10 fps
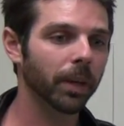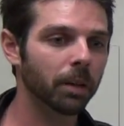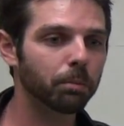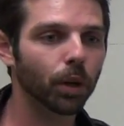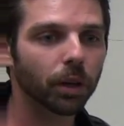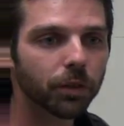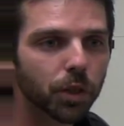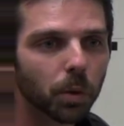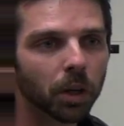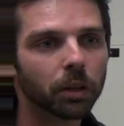input of
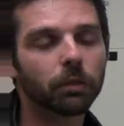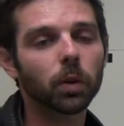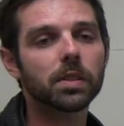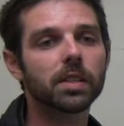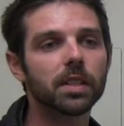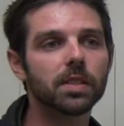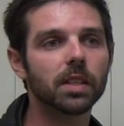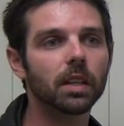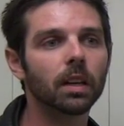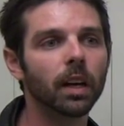200 volts
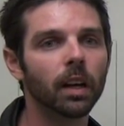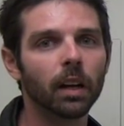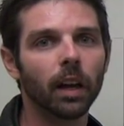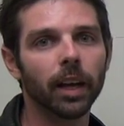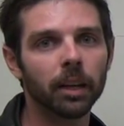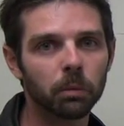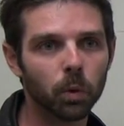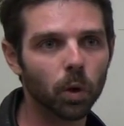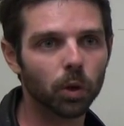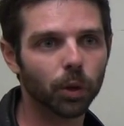DC and
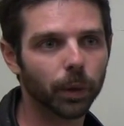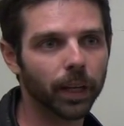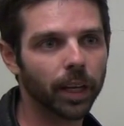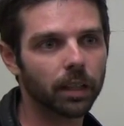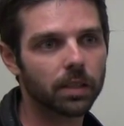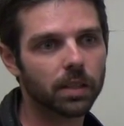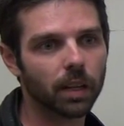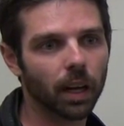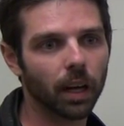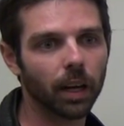will create
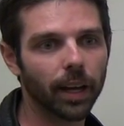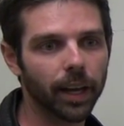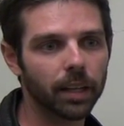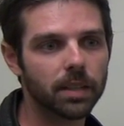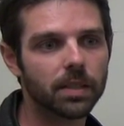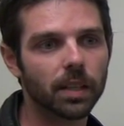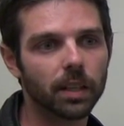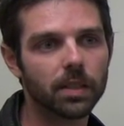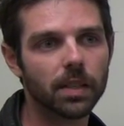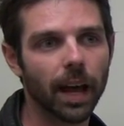
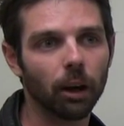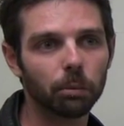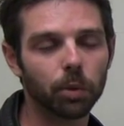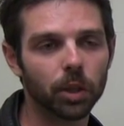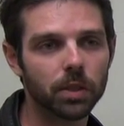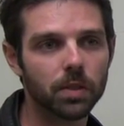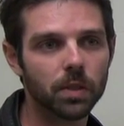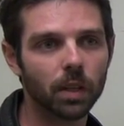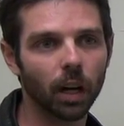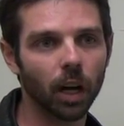86
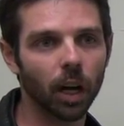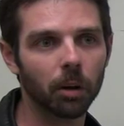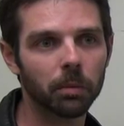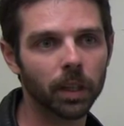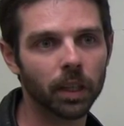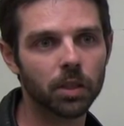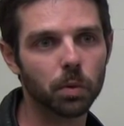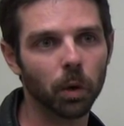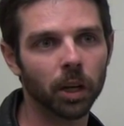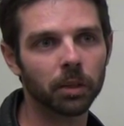outputs,
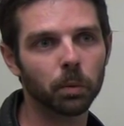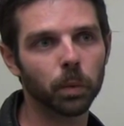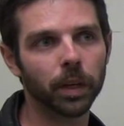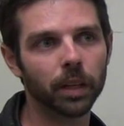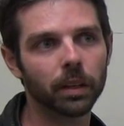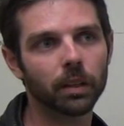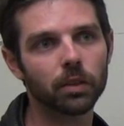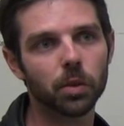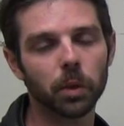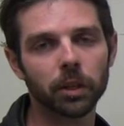each one with
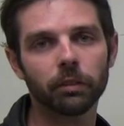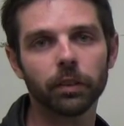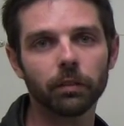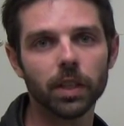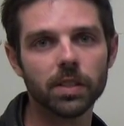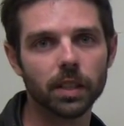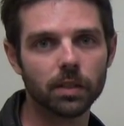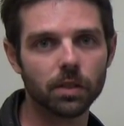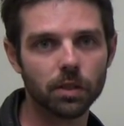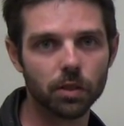
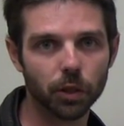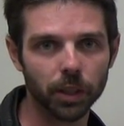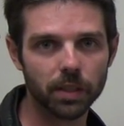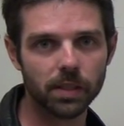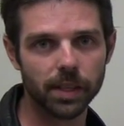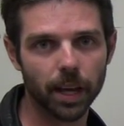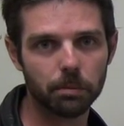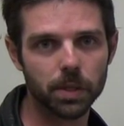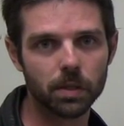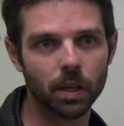256 discrete
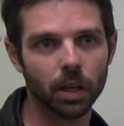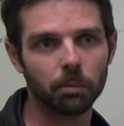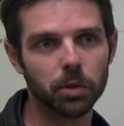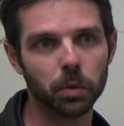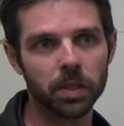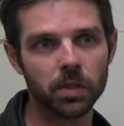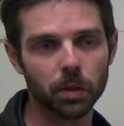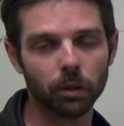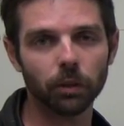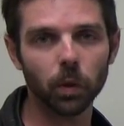steps between 0